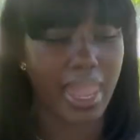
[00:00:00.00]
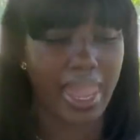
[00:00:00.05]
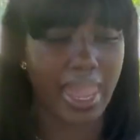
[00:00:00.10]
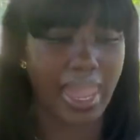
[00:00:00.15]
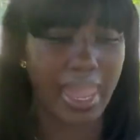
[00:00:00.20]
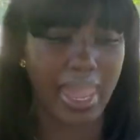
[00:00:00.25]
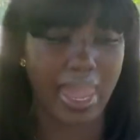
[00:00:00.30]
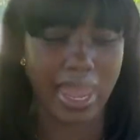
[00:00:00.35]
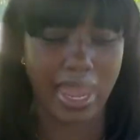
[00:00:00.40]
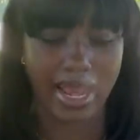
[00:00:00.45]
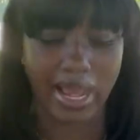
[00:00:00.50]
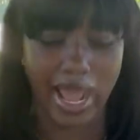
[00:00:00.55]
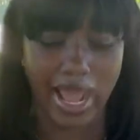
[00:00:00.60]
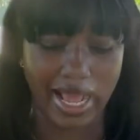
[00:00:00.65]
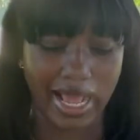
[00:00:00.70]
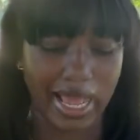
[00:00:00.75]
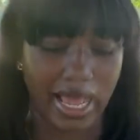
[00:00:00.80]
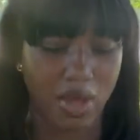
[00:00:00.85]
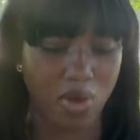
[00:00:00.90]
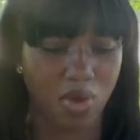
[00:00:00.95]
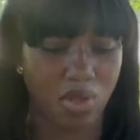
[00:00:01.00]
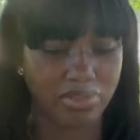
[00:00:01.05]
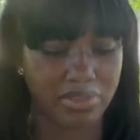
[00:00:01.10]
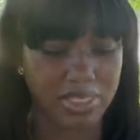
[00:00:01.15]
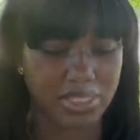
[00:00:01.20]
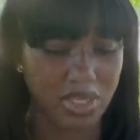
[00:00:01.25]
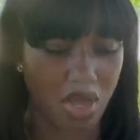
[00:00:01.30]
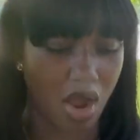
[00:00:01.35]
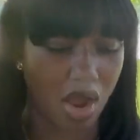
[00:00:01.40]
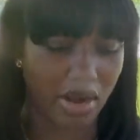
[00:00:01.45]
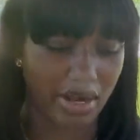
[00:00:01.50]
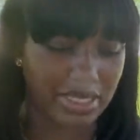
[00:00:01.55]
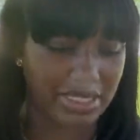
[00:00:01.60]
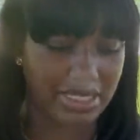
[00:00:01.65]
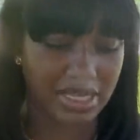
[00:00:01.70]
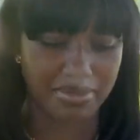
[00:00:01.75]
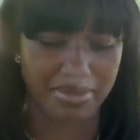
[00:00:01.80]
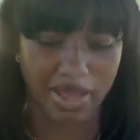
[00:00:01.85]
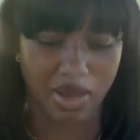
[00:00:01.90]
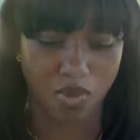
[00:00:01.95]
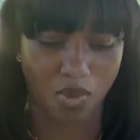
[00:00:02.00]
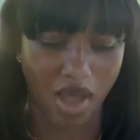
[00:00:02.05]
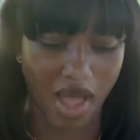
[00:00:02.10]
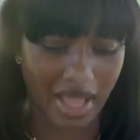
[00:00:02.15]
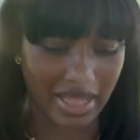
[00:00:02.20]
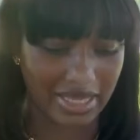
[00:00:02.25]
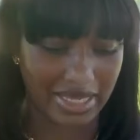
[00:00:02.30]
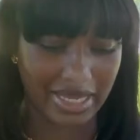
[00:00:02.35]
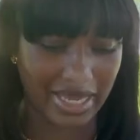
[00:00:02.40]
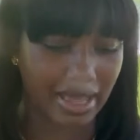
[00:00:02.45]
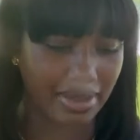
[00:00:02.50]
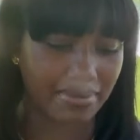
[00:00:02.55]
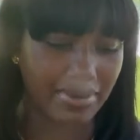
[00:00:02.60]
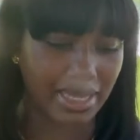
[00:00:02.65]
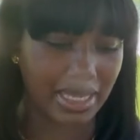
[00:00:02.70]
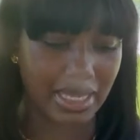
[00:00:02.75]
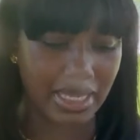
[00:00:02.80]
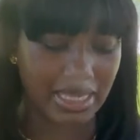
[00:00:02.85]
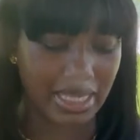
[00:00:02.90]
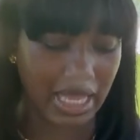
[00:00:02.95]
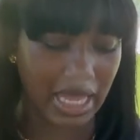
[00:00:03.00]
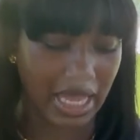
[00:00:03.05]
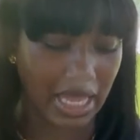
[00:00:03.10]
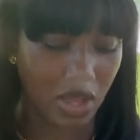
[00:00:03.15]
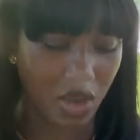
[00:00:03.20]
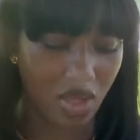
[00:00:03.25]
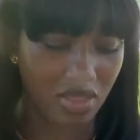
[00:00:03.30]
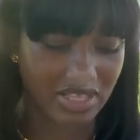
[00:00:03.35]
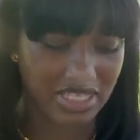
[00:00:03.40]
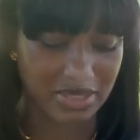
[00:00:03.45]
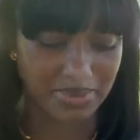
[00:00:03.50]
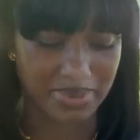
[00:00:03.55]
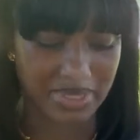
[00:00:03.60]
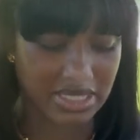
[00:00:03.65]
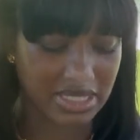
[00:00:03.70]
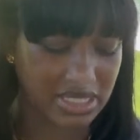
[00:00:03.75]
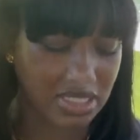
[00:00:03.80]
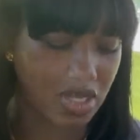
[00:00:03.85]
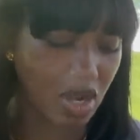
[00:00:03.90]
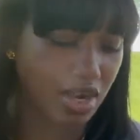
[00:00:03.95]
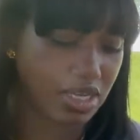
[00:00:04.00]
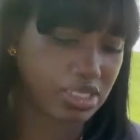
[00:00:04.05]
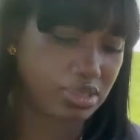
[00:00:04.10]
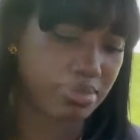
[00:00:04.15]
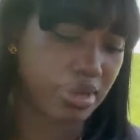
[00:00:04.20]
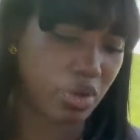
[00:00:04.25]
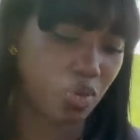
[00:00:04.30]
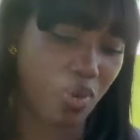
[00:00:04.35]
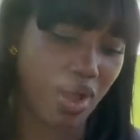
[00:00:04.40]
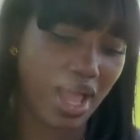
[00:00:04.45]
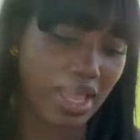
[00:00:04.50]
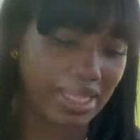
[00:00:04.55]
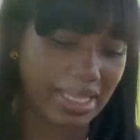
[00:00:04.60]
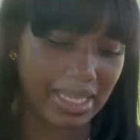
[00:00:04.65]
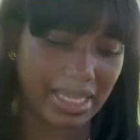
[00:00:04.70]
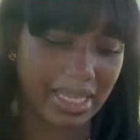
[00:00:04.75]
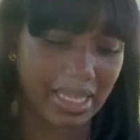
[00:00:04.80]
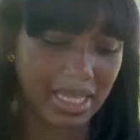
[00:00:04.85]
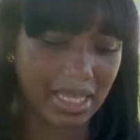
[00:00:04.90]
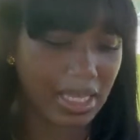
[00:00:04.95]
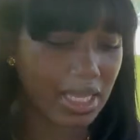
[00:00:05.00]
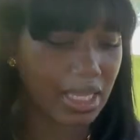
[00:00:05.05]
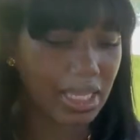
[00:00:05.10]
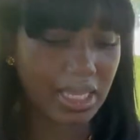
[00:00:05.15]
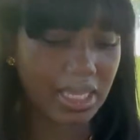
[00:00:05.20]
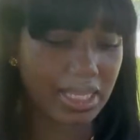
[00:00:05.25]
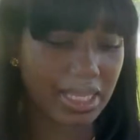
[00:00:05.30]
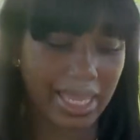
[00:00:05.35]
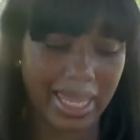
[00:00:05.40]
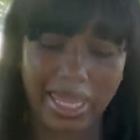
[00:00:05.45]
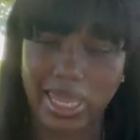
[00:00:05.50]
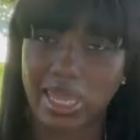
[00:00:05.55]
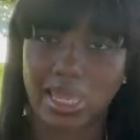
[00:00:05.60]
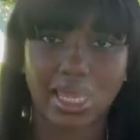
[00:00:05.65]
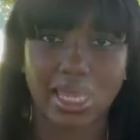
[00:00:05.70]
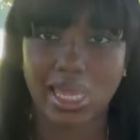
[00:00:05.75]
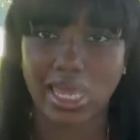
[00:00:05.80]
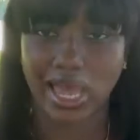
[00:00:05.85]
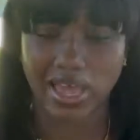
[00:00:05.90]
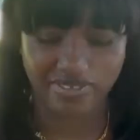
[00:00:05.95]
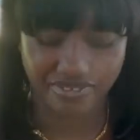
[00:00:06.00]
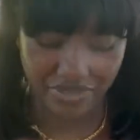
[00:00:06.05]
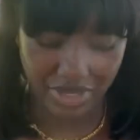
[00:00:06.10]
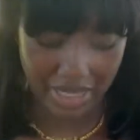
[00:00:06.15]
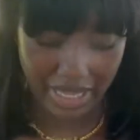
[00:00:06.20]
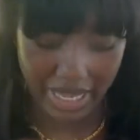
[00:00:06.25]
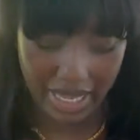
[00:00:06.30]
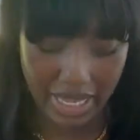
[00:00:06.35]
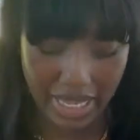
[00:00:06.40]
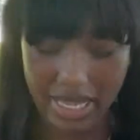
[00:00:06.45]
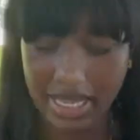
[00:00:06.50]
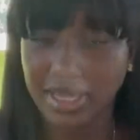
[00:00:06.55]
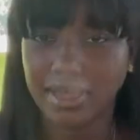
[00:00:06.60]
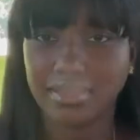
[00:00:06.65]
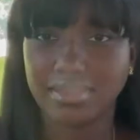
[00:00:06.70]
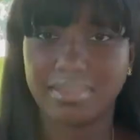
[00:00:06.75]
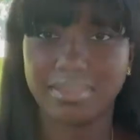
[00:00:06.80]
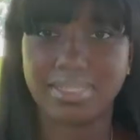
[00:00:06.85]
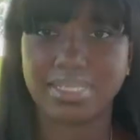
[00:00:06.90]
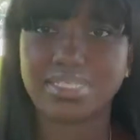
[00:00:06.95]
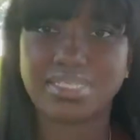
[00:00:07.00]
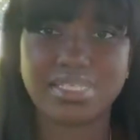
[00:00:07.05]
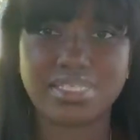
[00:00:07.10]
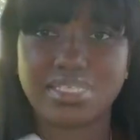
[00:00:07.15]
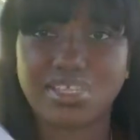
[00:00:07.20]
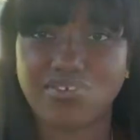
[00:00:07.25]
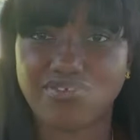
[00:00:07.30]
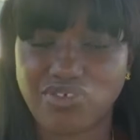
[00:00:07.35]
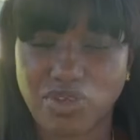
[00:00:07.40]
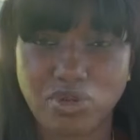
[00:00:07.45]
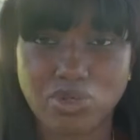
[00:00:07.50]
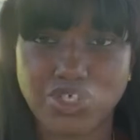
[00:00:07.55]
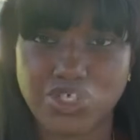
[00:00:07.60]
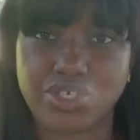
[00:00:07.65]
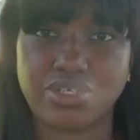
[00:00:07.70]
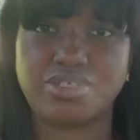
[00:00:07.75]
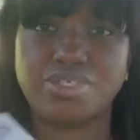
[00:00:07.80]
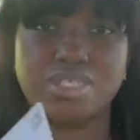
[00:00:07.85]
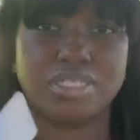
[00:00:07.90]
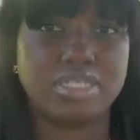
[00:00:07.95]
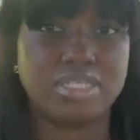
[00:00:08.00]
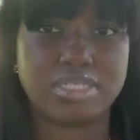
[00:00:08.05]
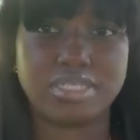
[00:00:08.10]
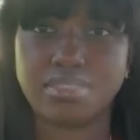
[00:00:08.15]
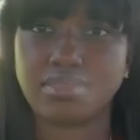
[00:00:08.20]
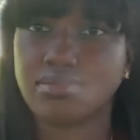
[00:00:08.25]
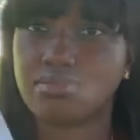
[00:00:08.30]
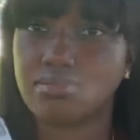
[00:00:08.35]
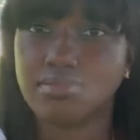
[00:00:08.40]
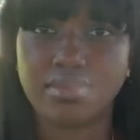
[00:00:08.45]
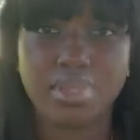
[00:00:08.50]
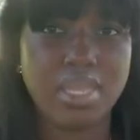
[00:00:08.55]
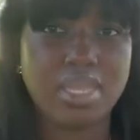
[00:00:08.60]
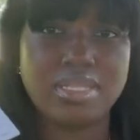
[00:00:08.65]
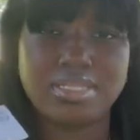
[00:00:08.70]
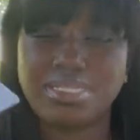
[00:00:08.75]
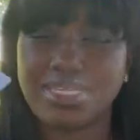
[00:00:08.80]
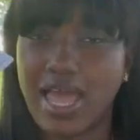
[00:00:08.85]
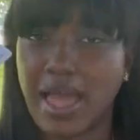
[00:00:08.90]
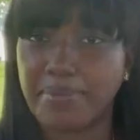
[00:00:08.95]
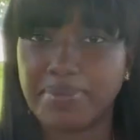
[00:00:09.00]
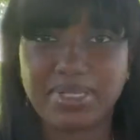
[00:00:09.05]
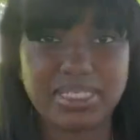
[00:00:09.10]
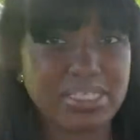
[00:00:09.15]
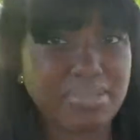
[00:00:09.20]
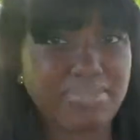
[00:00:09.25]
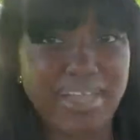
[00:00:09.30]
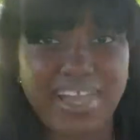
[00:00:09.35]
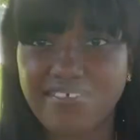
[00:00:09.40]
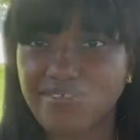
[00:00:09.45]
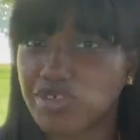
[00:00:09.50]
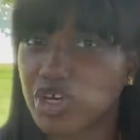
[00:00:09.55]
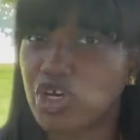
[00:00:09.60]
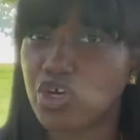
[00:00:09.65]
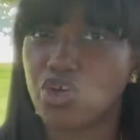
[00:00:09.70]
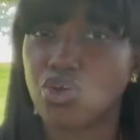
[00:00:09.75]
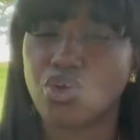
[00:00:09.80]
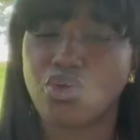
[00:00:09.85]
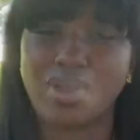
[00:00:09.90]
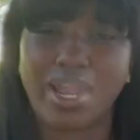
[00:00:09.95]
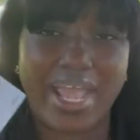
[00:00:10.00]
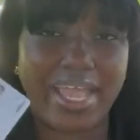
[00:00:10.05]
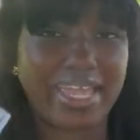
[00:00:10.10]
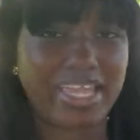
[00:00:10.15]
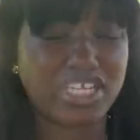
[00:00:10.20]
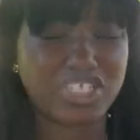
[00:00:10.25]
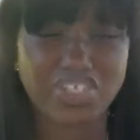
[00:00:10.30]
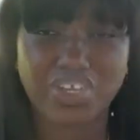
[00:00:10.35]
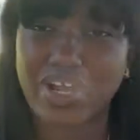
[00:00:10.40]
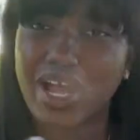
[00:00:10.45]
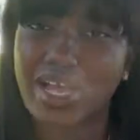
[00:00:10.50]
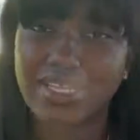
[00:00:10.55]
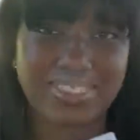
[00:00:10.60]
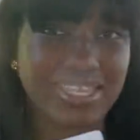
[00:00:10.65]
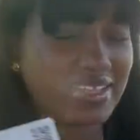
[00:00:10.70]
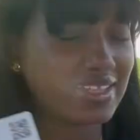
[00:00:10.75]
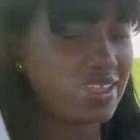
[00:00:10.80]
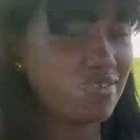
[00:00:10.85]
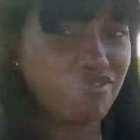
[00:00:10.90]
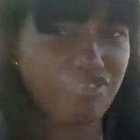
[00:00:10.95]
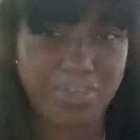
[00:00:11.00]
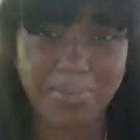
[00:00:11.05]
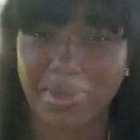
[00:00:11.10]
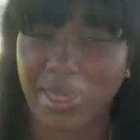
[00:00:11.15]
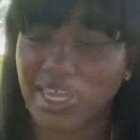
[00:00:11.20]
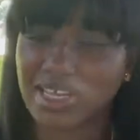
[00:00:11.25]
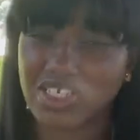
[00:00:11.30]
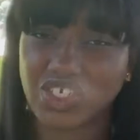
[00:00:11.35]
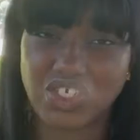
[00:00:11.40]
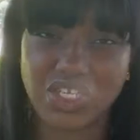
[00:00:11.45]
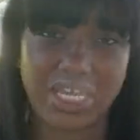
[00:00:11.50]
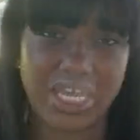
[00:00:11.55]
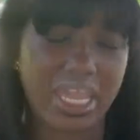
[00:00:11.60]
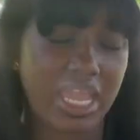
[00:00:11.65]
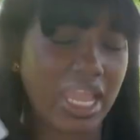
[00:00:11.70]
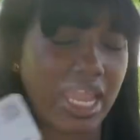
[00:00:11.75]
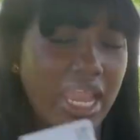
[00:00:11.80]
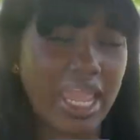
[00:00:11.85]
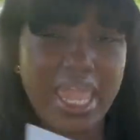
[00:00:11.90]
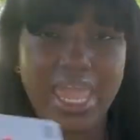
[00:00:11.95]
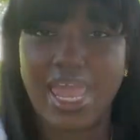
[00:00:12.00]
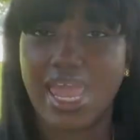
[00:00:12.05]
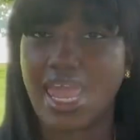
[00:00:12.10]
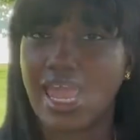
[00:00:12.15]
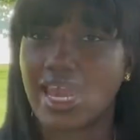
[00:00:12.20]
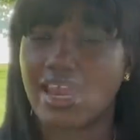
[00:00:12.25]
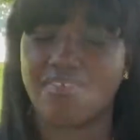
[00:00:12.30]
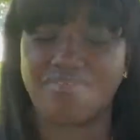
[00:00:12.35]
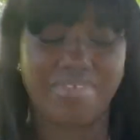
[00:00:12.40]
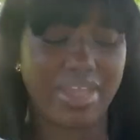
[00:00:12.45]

and I got all these cards in my wallet. I mean, like, all these business cards in my wallet. Like, I feel like this is the future. Just tap it to my phone, I get your contact information, and if I